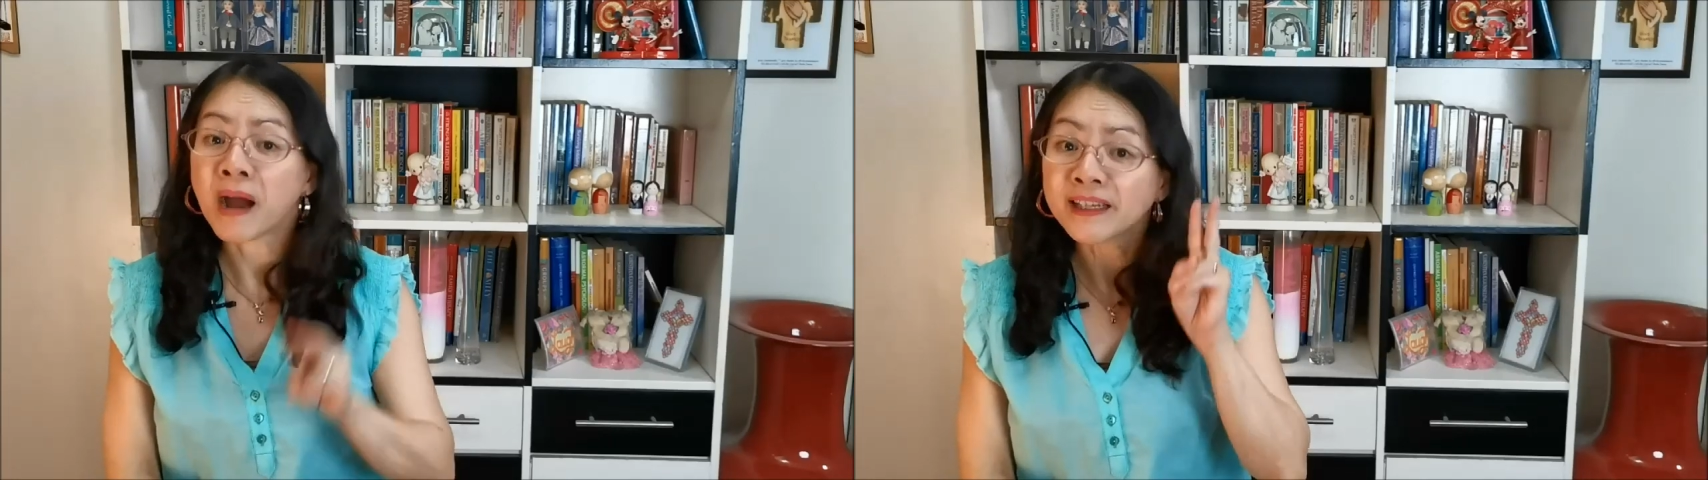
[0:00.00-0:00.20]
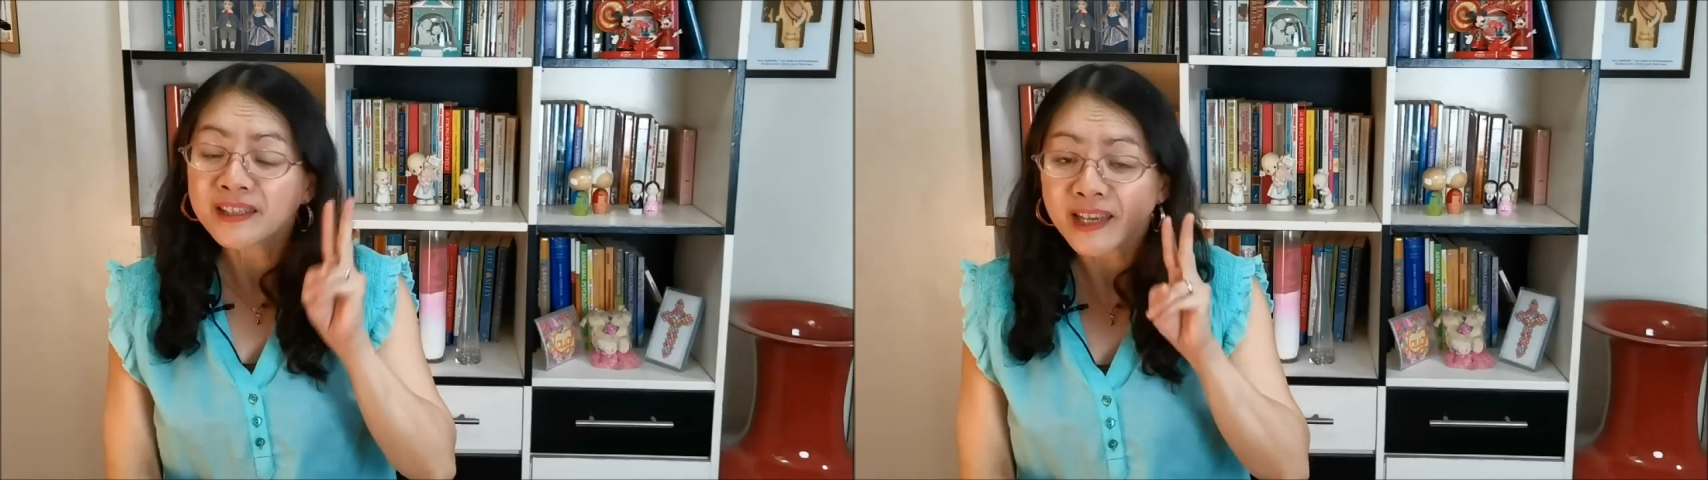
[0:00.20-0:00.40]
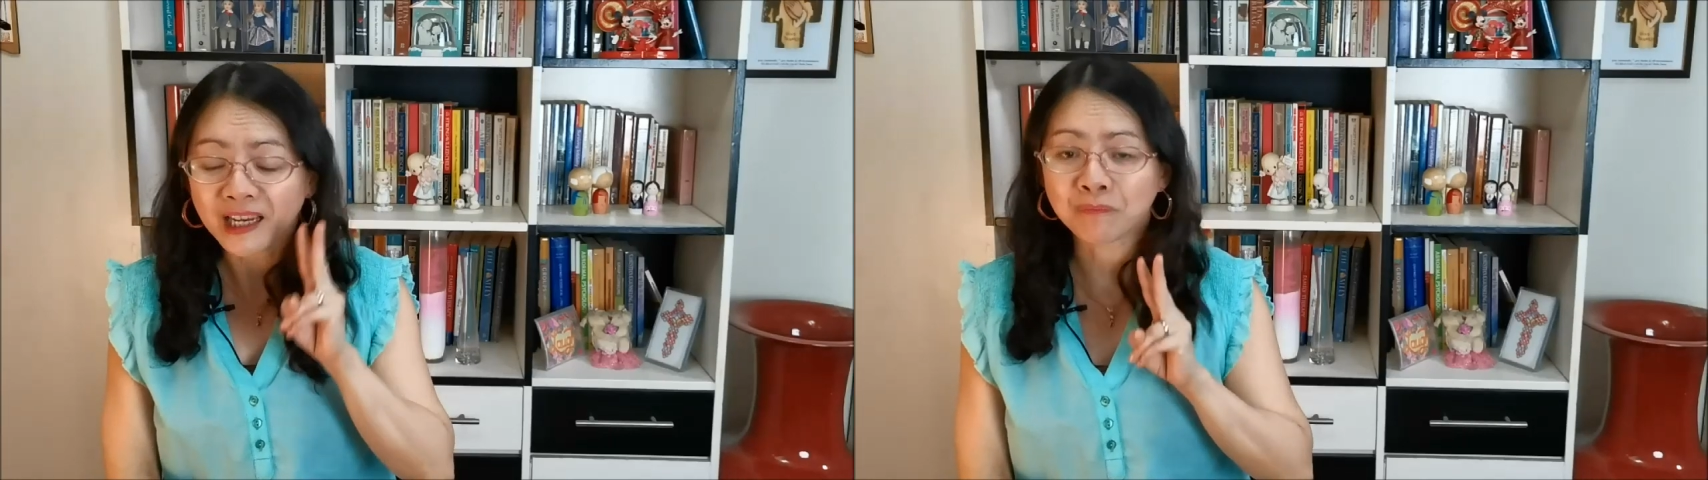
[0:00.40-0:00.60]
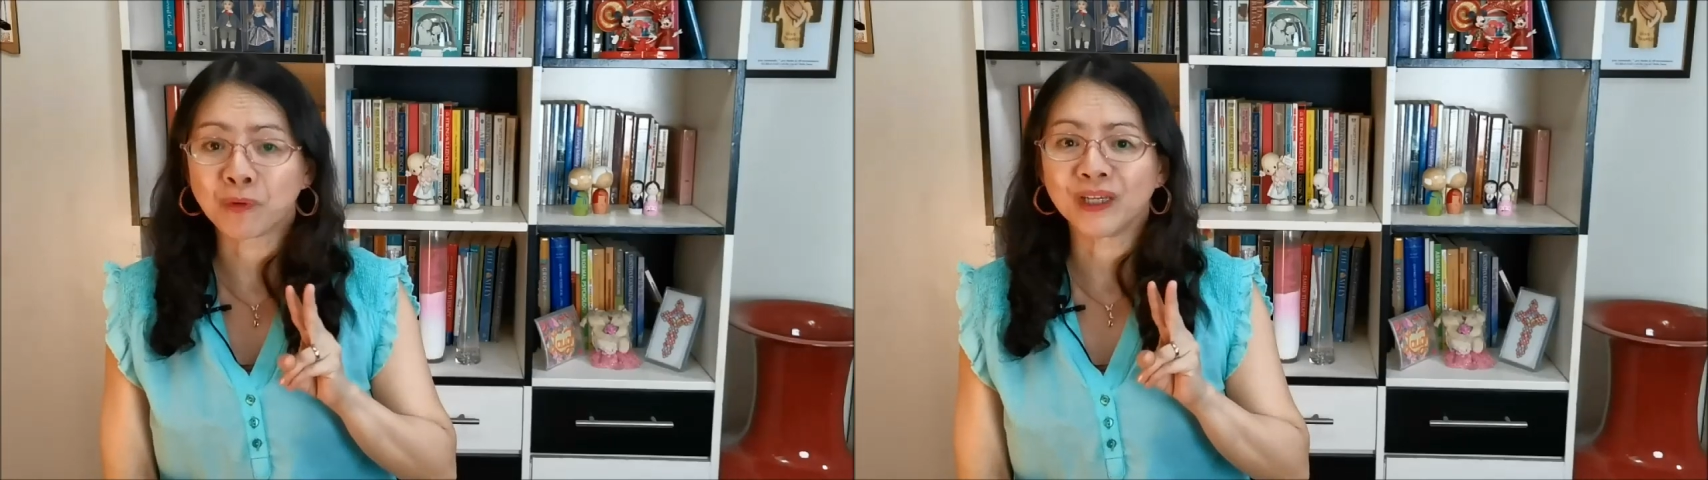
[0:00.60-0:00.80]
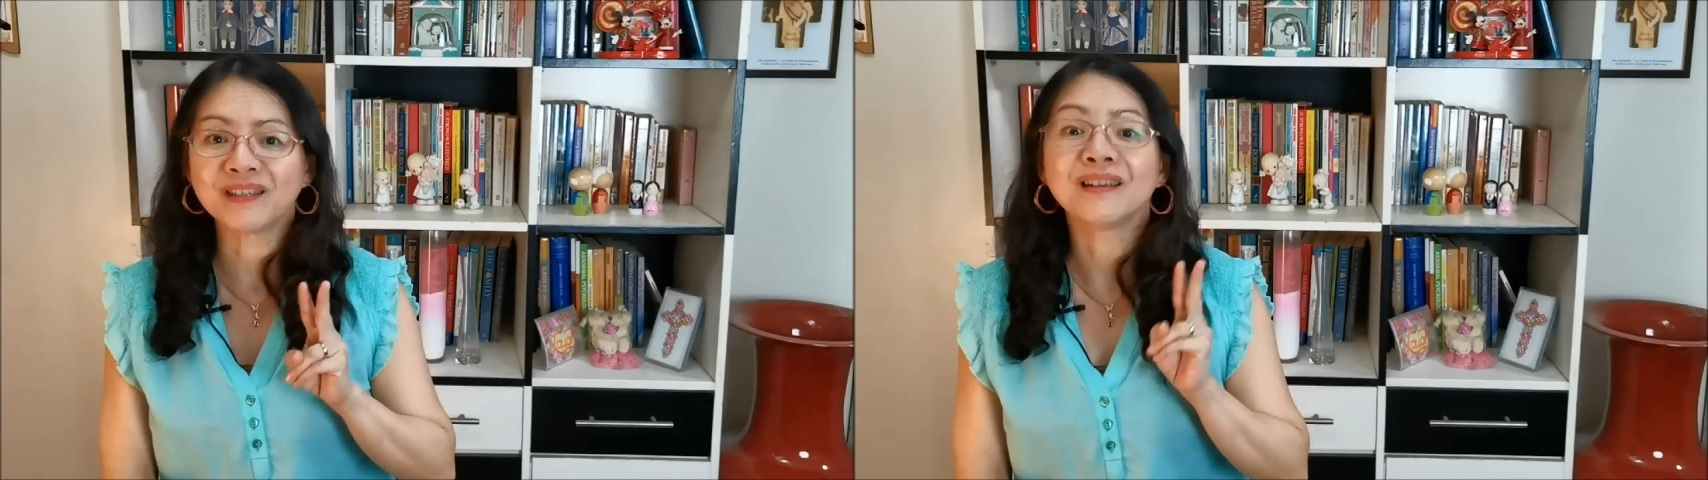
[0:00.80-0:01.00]
my
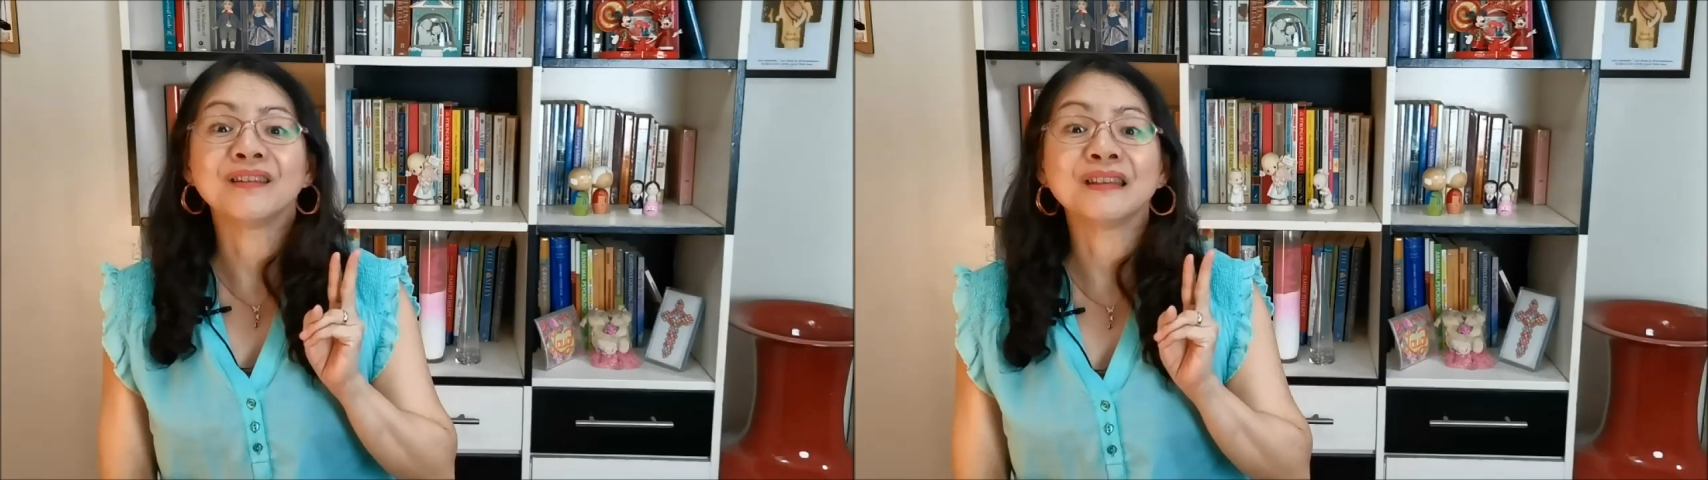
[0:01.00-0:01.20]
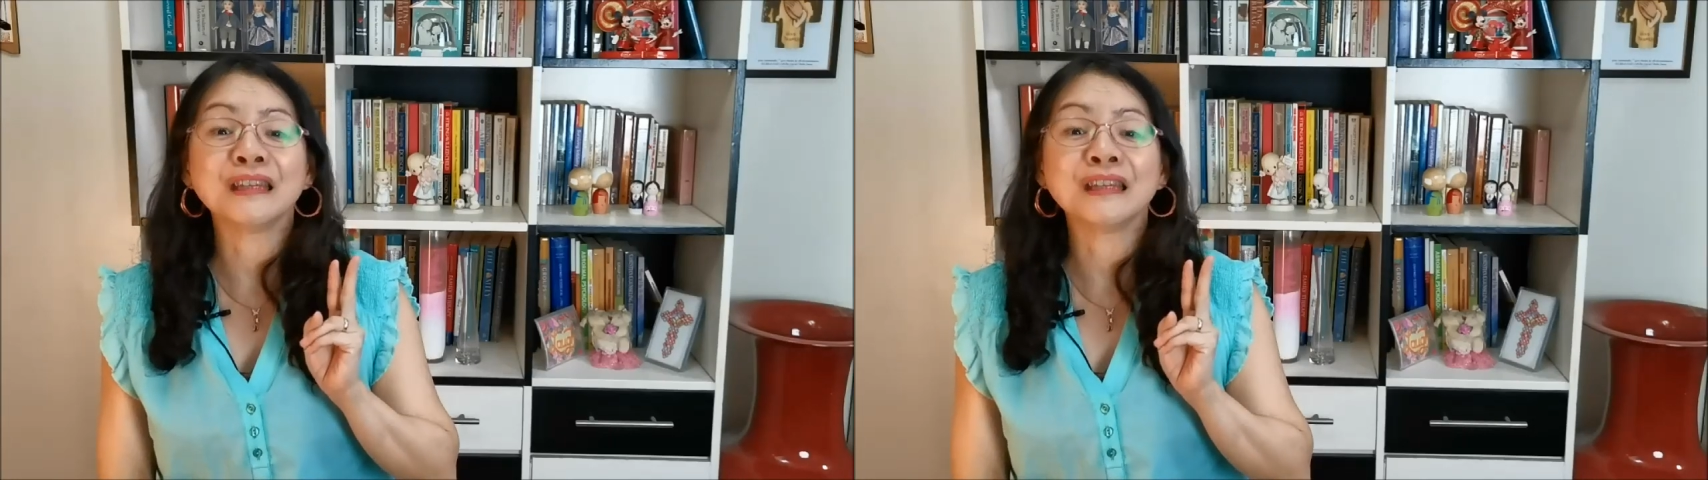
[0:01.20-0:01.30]
second point is